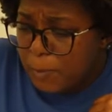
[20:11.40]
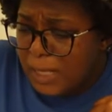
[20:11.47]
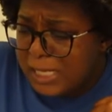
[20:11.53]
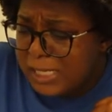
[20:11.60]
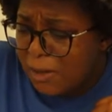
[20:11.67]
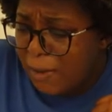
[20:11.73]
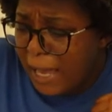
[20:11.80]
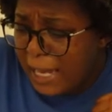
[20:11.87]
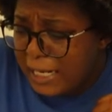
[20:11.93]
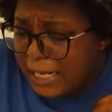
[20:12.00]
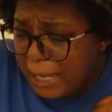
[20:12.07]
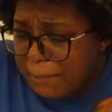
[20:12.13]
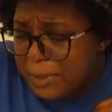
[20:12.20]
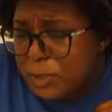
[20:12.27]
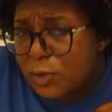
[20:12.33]
So I'm
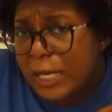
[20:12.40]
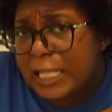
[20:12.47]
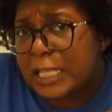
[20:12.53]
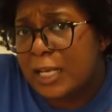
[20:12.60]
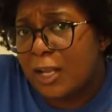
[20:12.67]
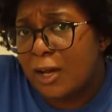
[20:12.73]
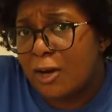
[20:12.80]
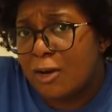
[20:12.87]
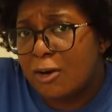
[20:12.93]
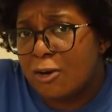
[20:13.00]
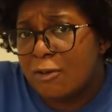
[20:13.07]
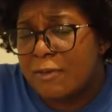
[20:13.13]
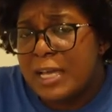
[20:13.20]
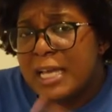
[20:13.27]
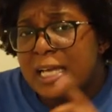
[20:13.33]
like, bitch, you got the
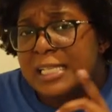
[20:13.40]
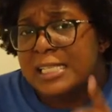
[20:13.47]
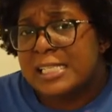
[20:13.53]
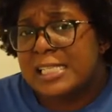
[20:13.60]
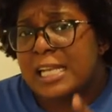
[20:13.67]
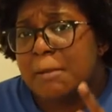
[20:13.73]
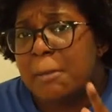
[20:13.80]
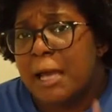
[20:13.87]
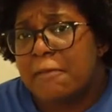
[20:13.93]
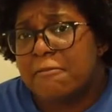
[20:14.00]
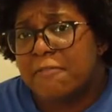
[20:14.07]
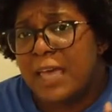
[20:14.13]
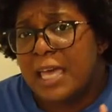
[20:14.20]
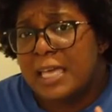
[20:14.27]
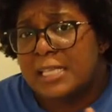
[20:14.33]
nerve to sit in my
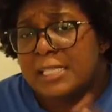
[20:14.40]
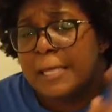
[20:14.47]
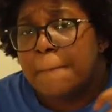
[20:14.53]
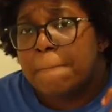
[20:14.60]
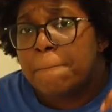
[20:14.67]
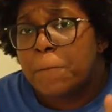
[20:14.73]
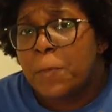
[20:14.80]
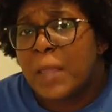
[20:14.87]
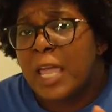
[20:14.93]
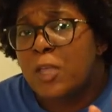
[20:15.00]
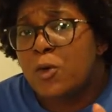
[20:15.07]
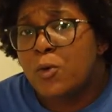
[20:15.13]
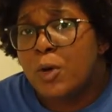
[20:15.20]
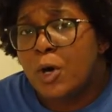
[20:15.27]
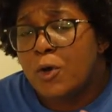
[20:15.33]
face and
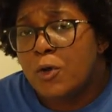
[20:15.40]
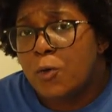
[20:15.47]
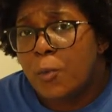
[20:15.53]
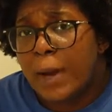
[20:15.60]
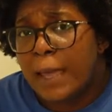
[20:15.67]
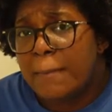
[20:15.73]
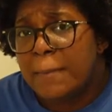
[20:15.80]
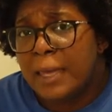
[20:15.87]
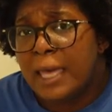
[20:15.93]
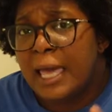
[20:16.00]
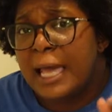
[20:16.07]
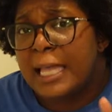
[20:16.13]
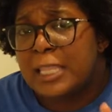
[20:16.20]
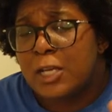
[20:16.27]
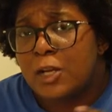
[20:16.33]
you know you raped me and
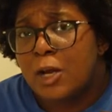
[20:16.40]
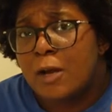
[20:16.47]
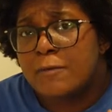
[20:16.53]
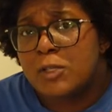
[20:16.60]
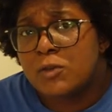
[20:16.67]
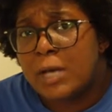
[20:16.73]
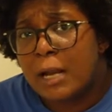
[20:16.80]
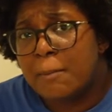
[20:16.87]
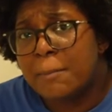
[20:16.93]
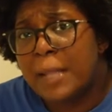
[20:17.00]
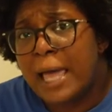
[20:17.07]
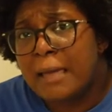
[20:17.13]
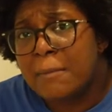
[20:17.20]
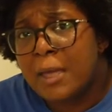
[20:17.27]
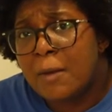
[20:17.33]
got the nerve to try to
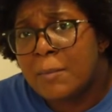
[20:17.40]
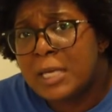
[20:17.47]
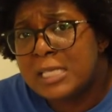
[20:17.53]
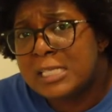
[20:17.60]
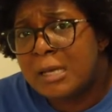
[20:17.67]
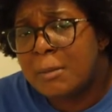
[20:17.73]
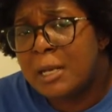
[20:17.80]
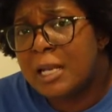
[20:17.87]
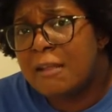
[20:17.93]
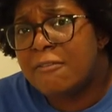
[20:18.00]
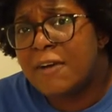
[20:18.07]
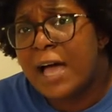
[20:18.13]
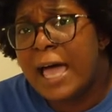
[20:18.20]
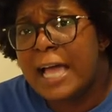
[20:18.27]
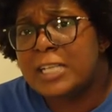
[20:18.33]
blackmail me and tell me that if
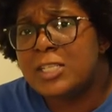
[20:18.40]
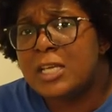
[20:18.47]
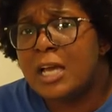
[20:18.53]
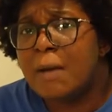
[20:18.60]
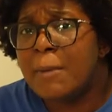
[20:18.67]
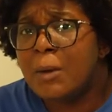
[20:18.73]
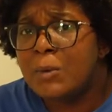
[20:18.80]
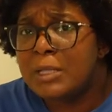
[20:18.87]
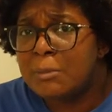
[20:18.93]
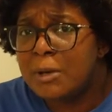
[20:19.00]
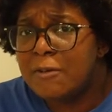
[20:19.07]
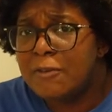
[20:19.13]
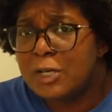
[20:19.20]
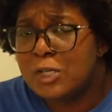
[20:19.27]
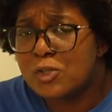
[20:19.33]
I actually come out with the
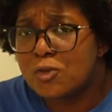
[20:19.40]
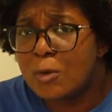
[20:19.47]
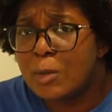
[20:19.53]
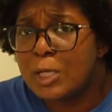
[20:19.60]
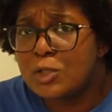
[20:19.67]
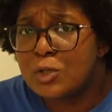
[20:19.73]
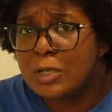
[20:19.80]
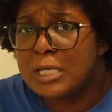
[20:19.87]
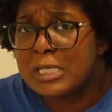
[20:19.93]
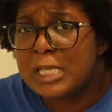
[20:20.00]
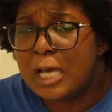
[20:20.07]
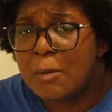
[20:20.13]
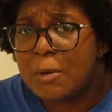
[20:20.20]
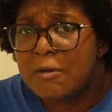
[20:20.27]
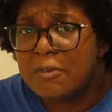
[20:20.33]
motherfucker story that you're gonna
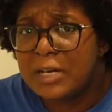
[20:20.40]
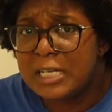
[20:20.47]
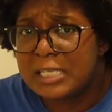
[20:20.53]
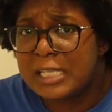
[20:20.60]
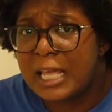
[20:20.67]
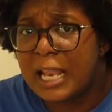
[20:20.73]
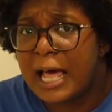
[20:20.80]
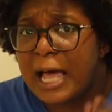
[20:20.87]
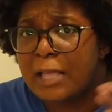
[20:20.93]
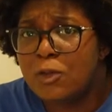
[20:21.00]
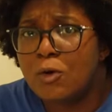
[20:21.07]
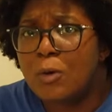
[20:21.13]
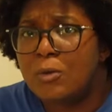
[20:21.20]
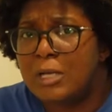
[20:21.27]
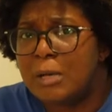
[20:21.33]
tell motherfuckers that I you
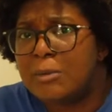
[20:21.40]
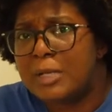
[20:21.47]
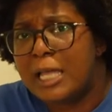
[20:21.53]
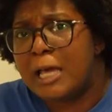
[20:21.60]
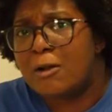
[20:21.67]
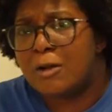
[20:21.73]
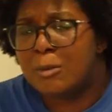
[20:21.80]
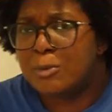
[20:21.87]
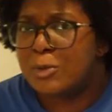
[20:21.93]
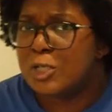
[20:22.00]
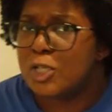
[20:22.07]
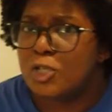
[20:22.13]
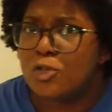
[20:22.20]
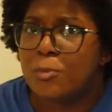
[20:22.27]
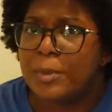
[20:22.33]
gonna double down on the
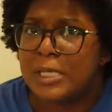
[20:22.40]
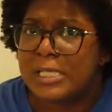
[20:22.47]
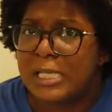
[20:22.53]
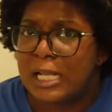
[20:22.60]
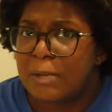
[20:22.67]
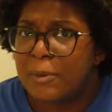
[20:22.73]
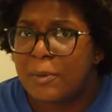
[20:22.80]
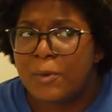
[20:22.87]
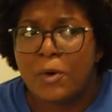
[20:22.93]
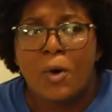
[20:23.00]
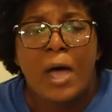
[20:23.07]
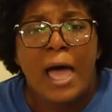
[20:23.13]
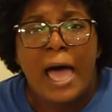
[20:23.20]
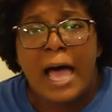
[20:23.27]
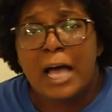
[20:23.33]
bullshit you've been telling people
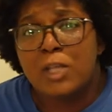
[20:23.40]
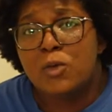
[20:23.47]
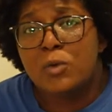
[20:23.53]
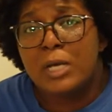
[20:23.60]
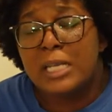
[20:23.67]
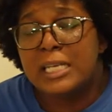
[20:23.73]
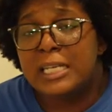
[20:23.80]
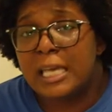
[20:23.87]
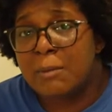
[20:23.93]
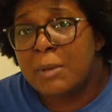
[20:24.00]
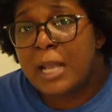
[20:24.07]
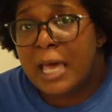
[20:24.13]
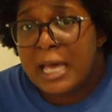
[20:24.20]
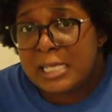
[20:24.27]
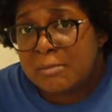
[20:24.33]
how you done
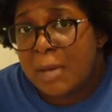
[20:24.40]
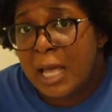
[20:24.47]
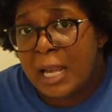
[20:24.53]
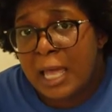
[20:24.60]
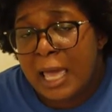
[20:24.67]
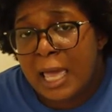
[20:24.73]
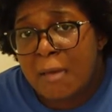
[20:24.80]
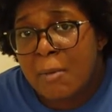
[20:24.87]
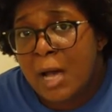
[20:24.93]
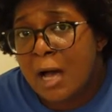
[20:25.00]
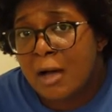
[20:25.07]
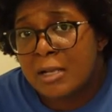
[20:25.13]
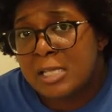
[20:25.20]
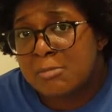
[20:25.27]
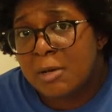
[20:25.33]
demonize my name
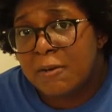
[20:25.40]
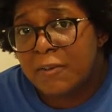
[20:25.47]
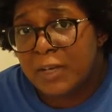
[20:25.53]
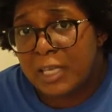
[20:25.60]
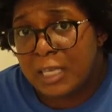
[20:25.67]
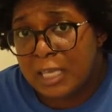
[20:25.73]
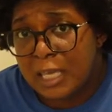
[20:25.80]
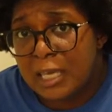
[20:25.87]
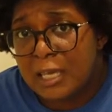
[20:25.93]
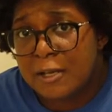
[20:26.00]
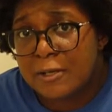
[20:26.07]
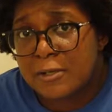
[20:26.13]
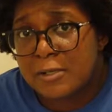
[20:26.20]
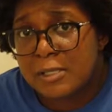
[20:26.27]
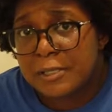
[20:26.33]
all these motherfucking
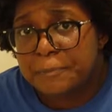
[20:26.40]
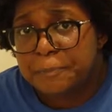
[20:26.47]
years